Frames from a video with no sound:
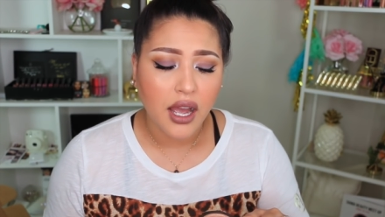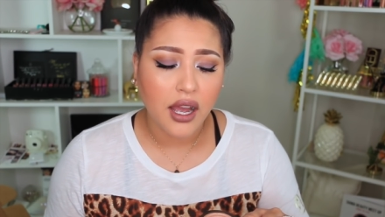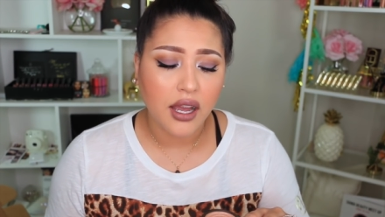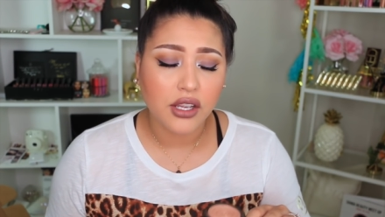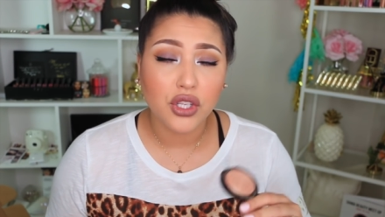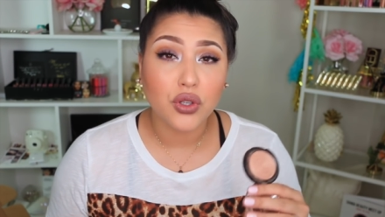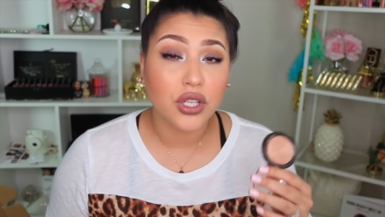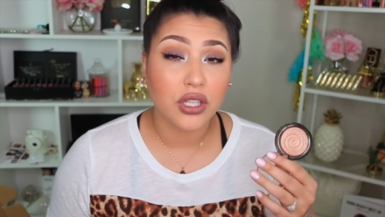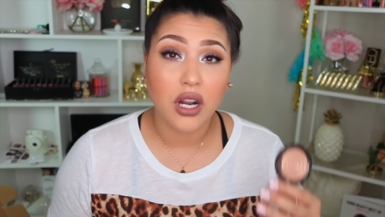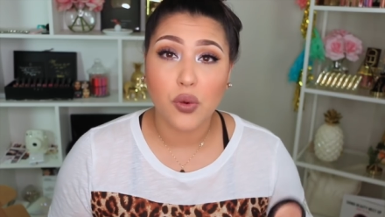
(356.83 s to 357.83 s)
Uh, you
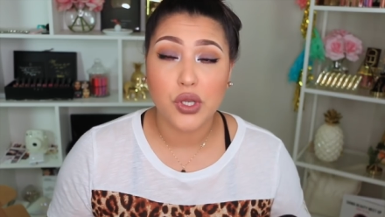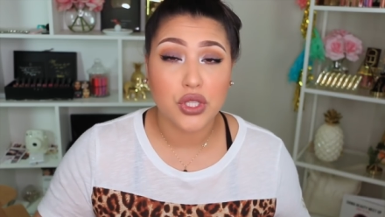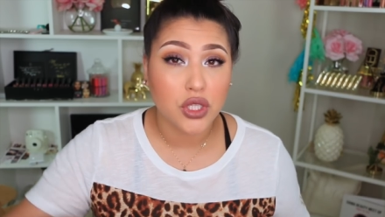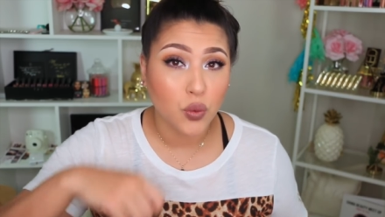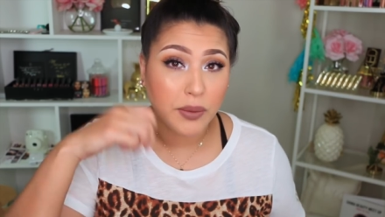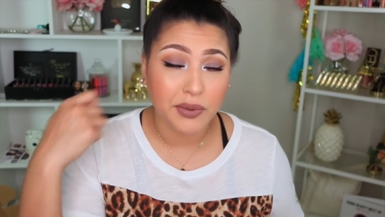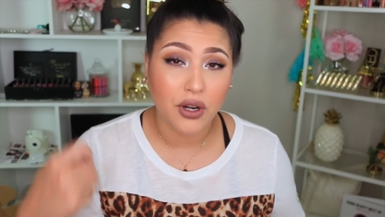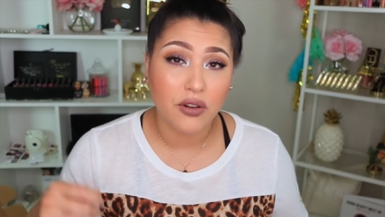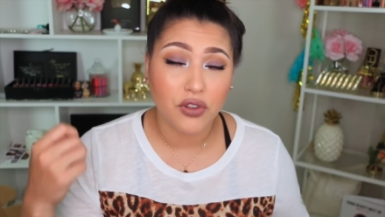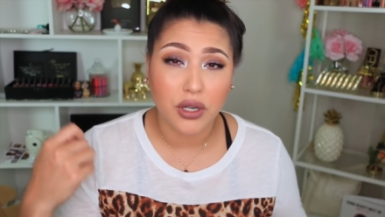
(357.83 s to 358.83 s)
could always sweep it
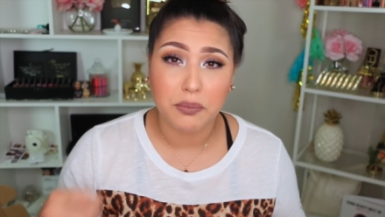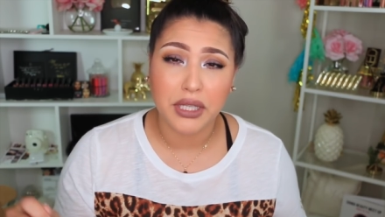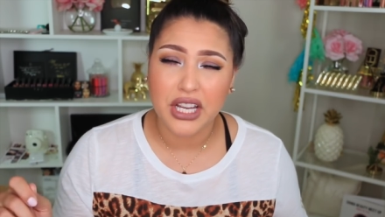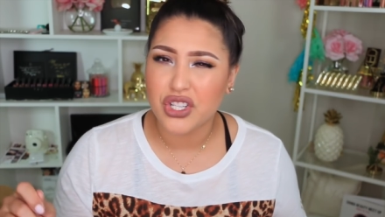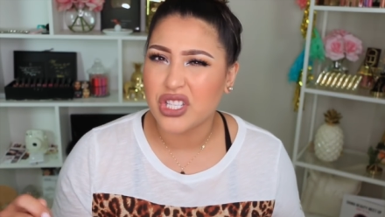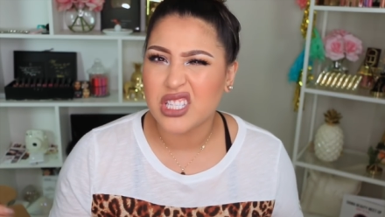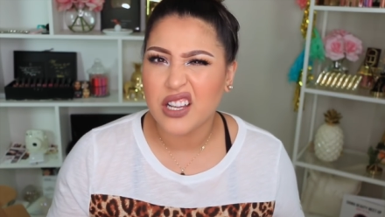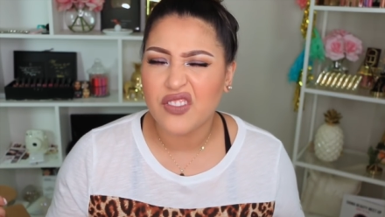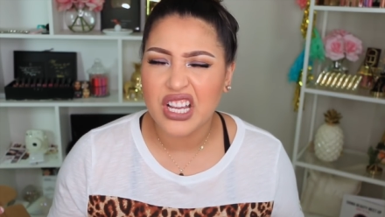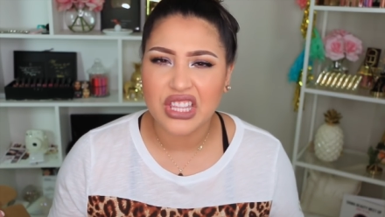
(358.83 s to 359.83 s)
over a blush and
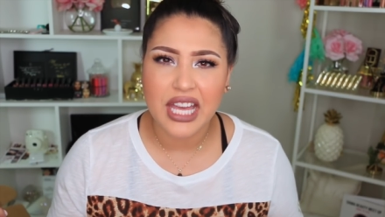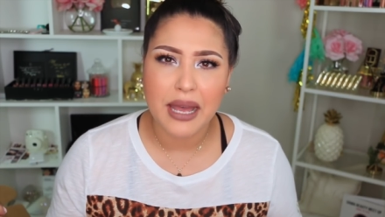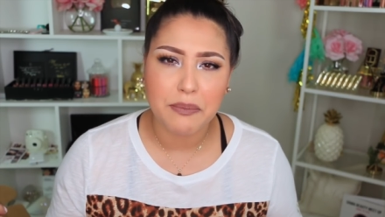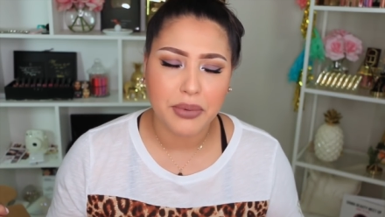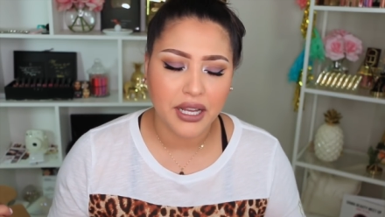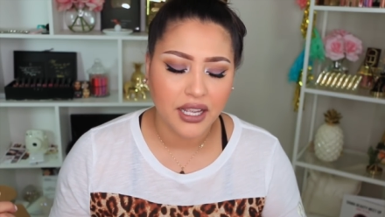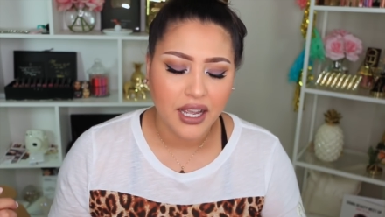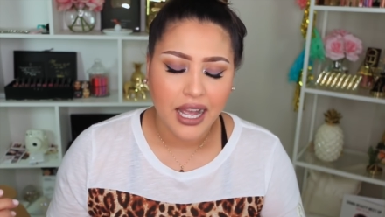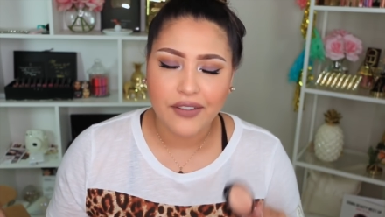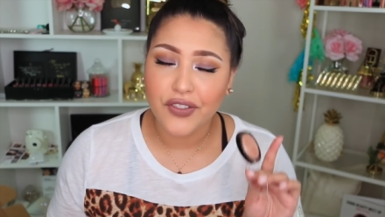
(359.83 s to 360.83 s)
stuff like that, but
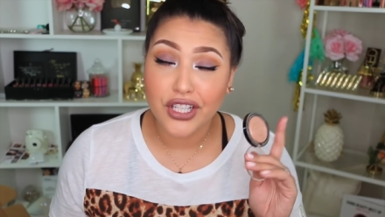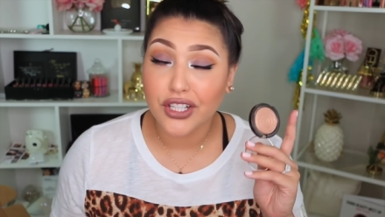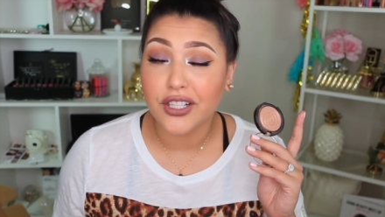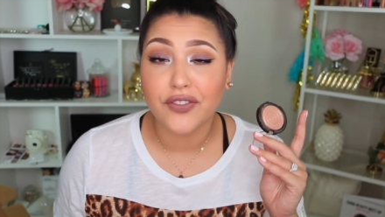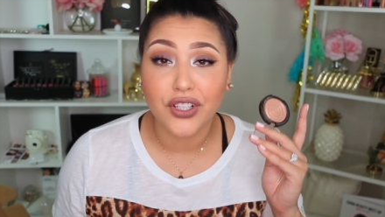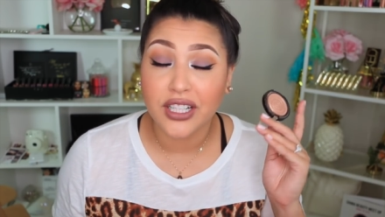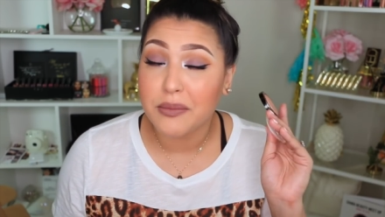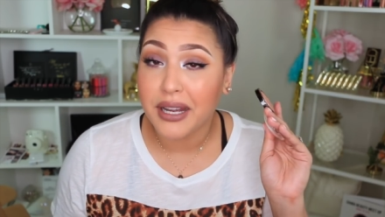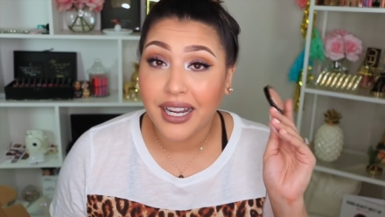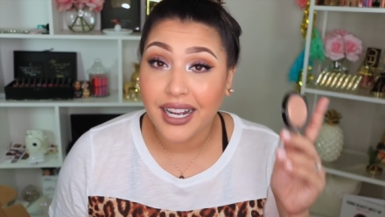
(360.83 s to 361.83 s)
I figured if you're
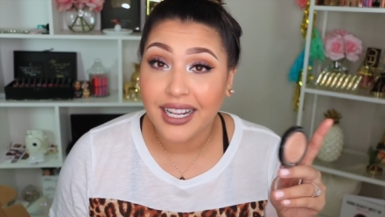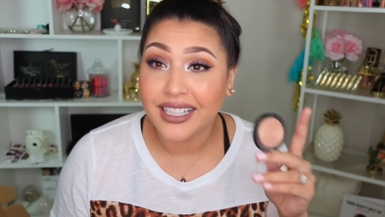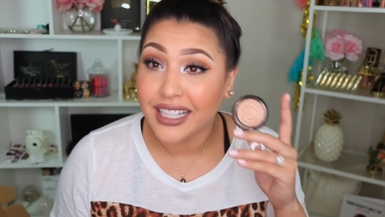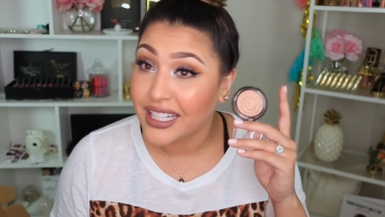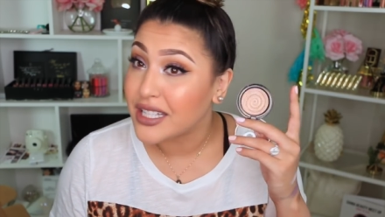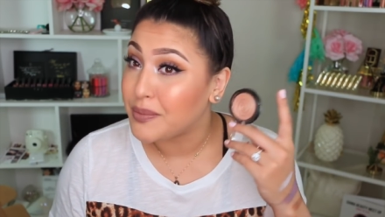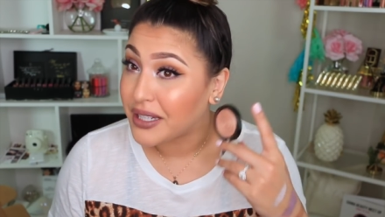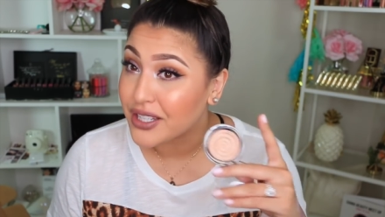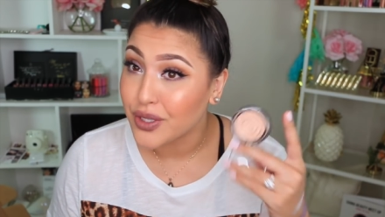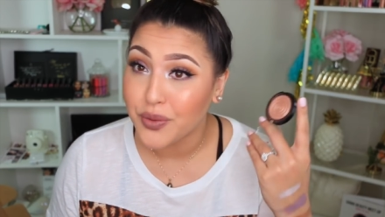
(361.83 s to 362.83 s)
gonna buy a highlight, it's
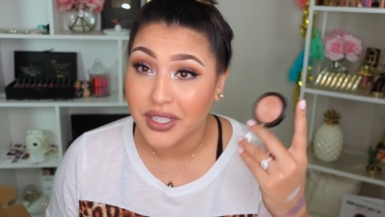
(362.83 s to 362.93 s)
because you